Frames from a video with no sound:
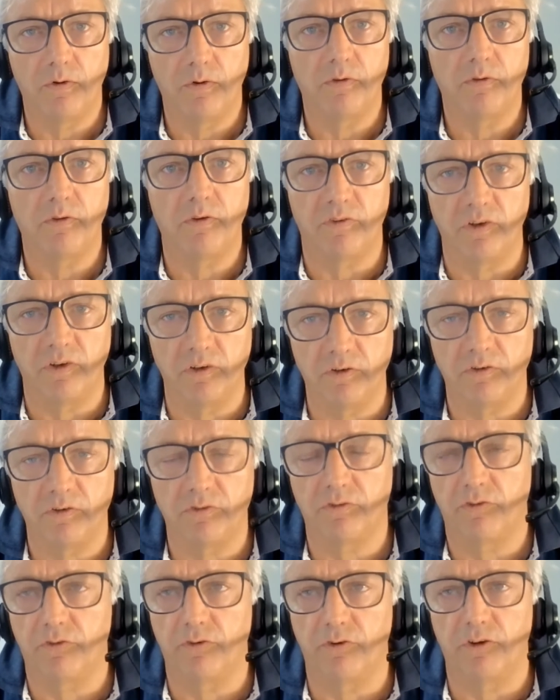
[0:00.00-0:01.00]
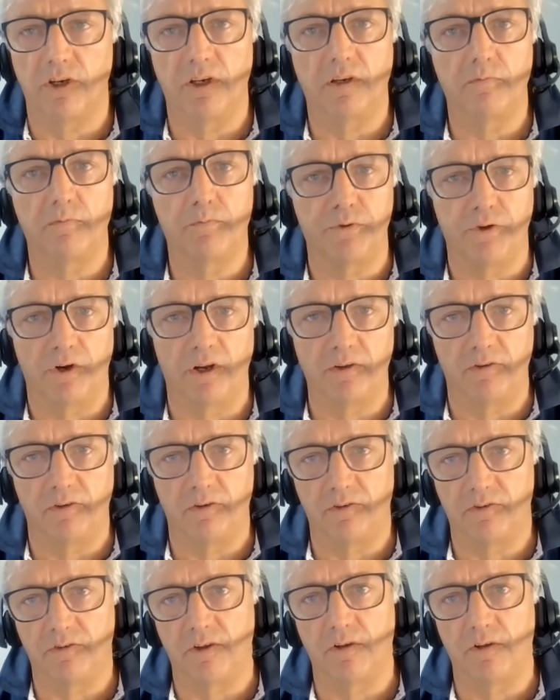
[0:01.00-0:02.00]
This industry prides
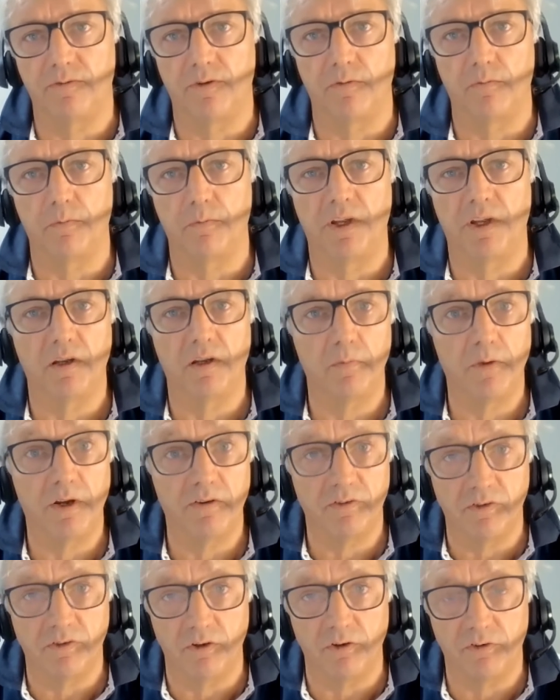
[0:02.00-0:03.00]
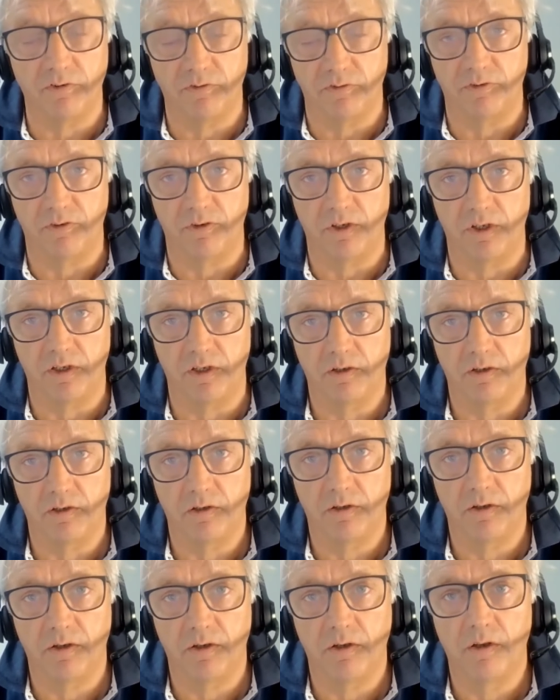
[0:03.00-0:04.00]
itself on being a meritocracy.
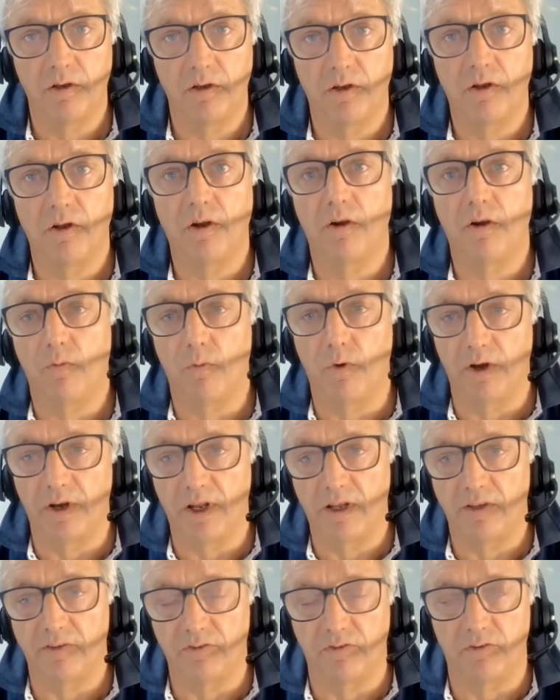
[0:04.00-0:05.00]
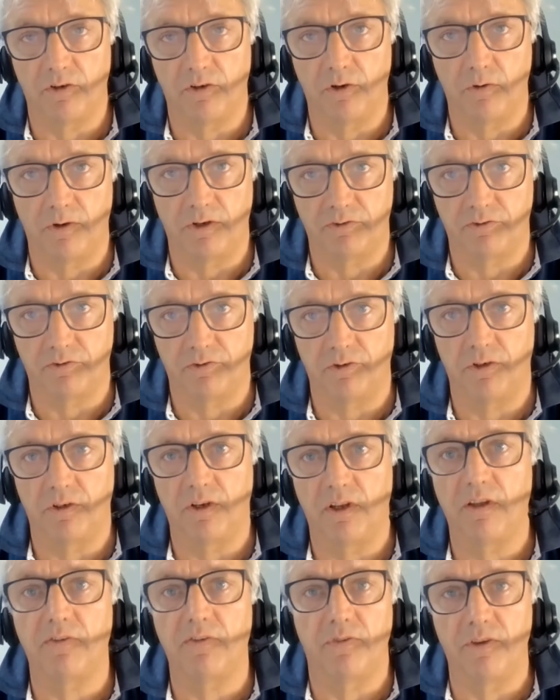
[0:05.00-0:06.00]
One has to
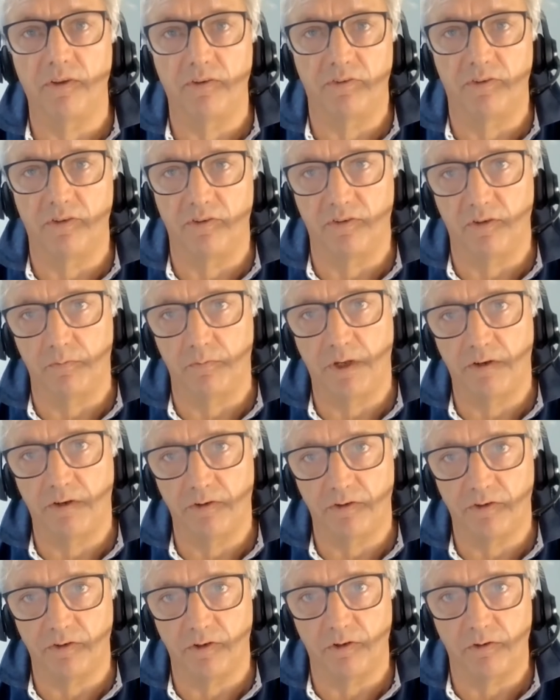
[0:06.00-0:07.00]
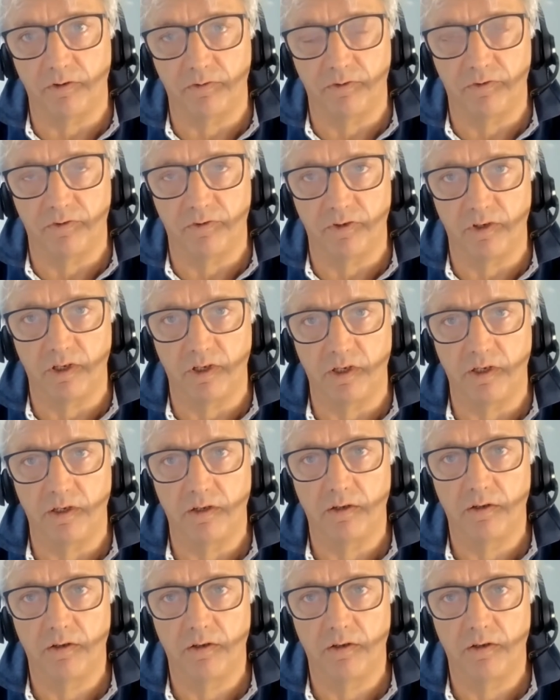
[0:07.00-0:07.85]
question, if this is a meritocracy,